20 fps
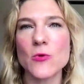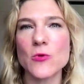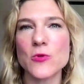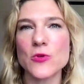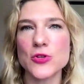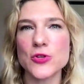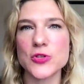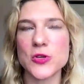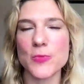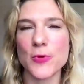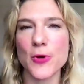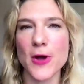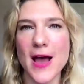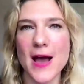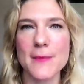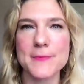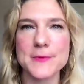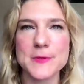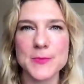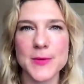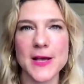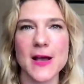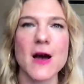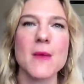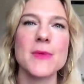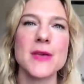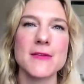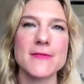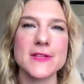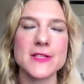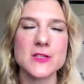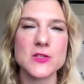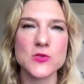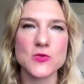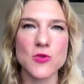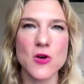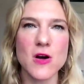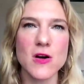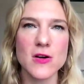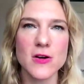in order to perhaps become even
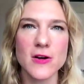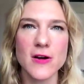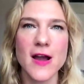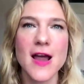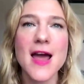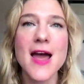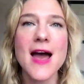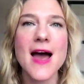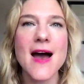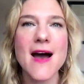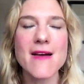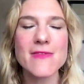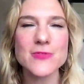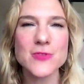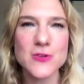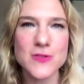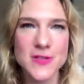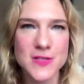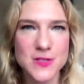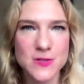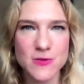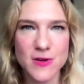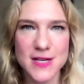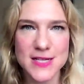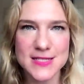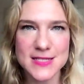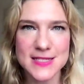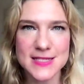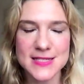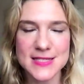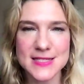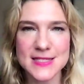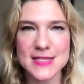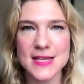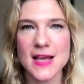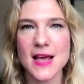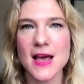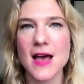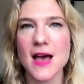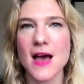stronger after this
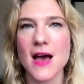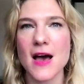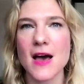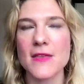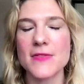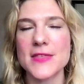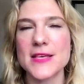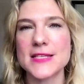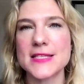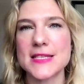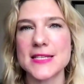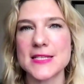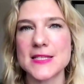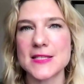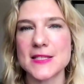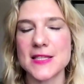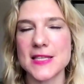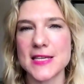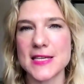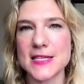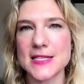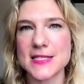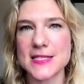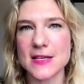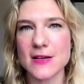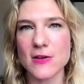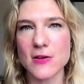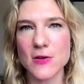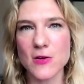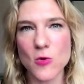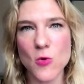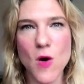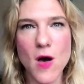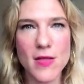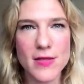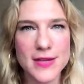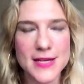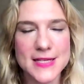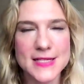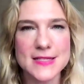crisis, this, these
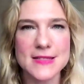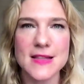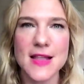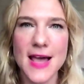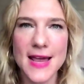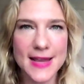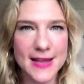qualities